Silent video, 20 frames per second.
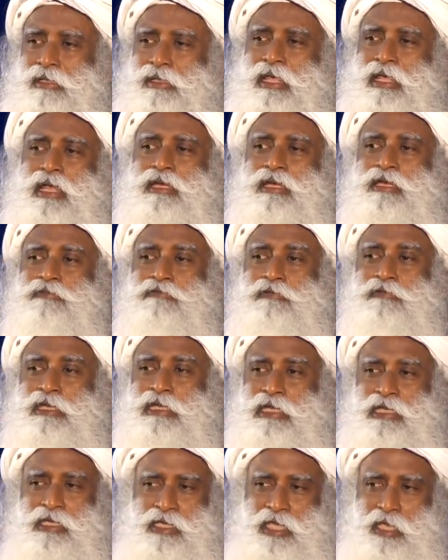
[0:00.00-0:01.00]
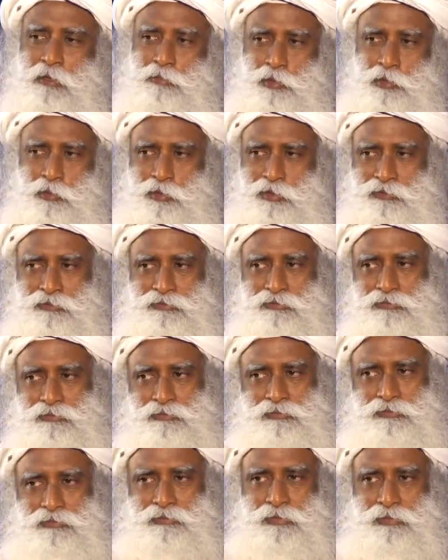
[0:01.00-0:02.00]
they are differently capable.
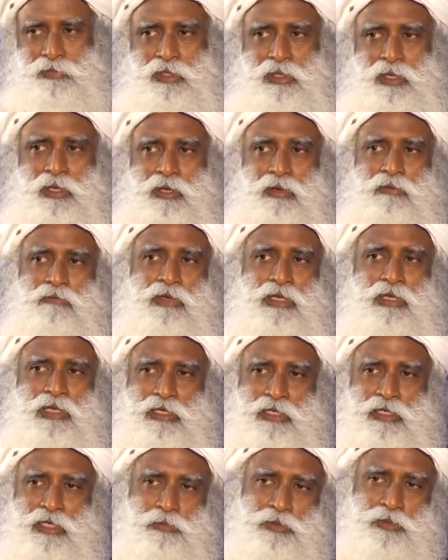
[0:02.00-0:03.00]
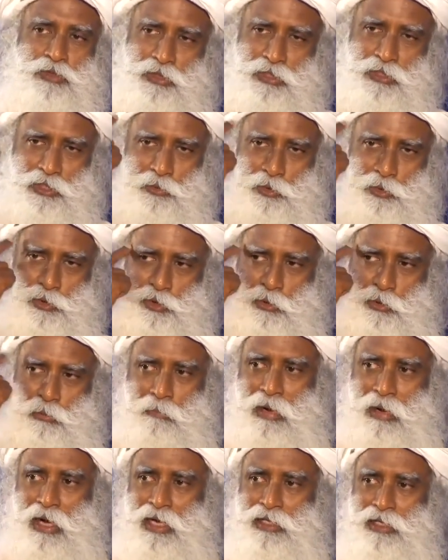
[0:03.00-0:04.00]
When it comes to individual
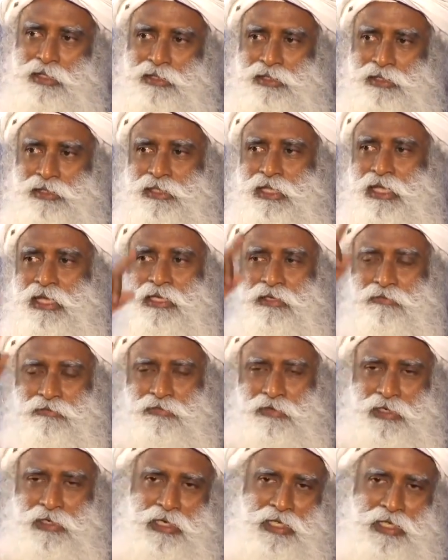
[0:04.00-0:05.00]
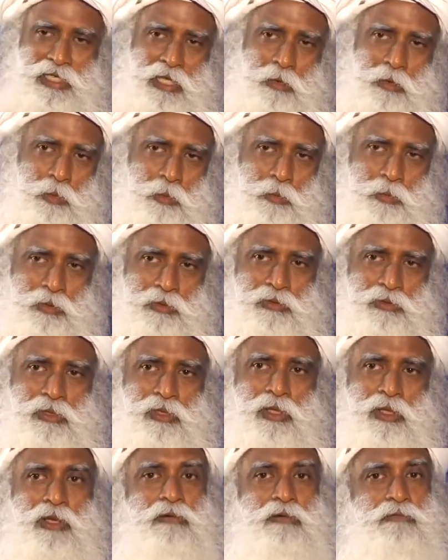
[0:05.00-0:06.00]
minds, they're differently capable.
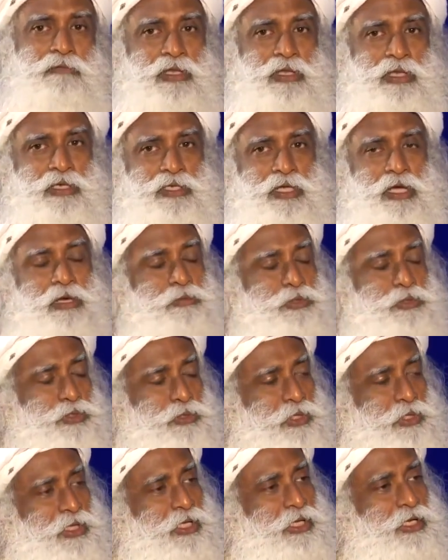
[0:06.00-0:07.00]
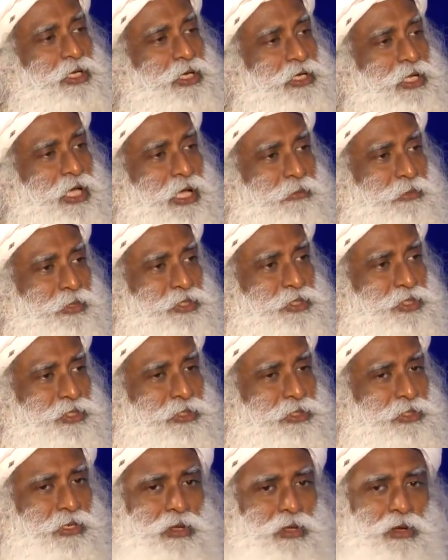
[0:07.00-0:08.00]
When it comes to the inner
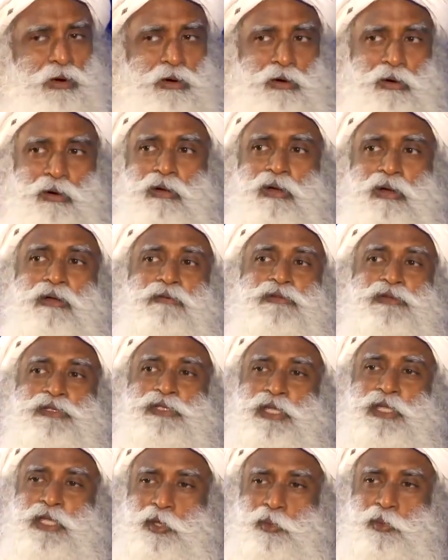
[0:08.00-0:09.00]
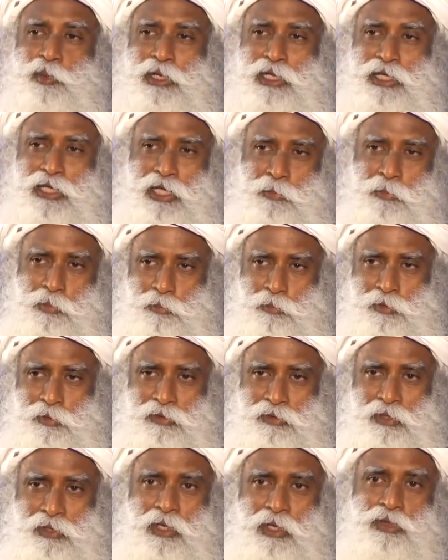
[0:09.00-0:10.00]
dimension, all of us are equally capable.
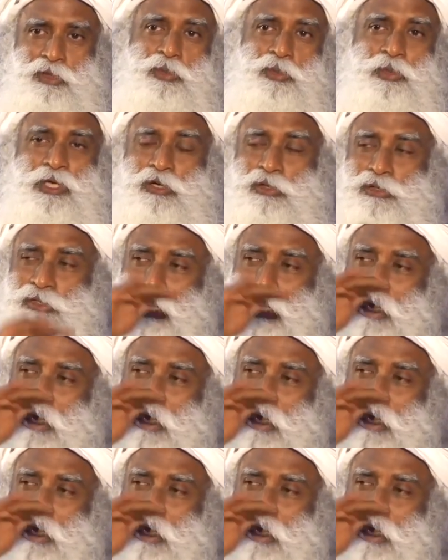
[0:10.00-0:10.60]
So because